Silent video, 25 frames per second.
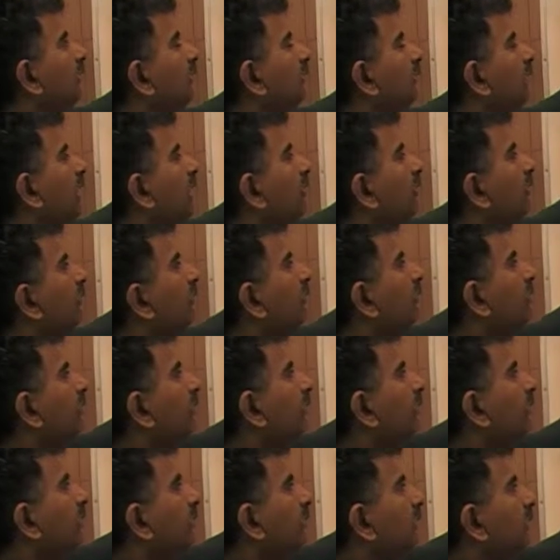problem
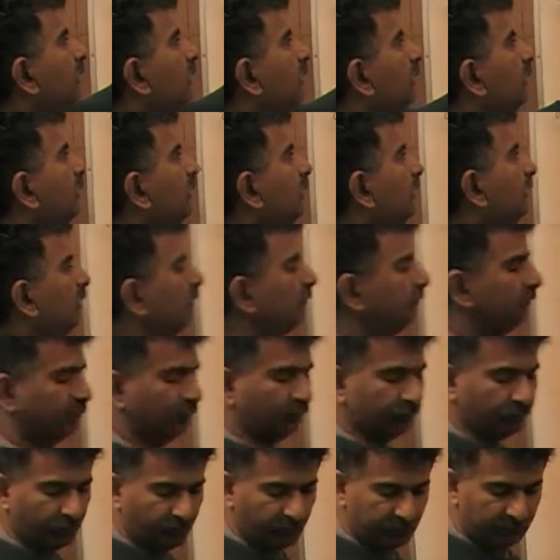solving, number
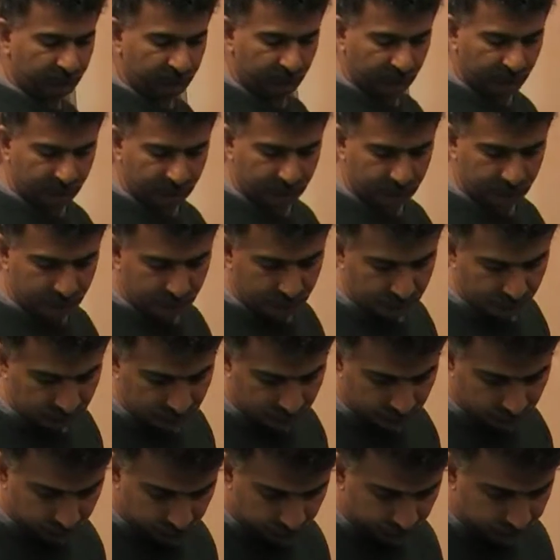246.
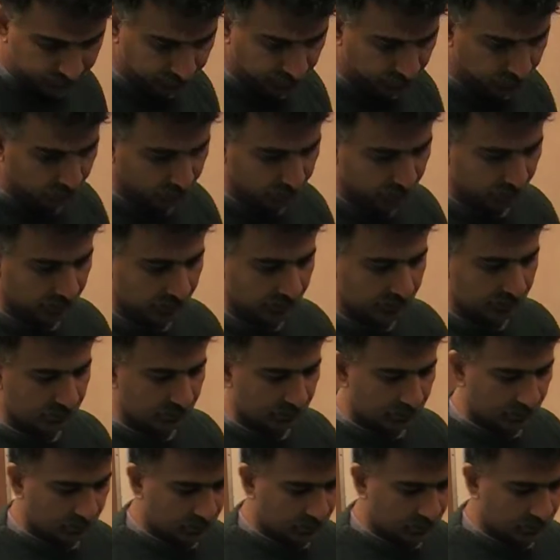Let's take a look at it.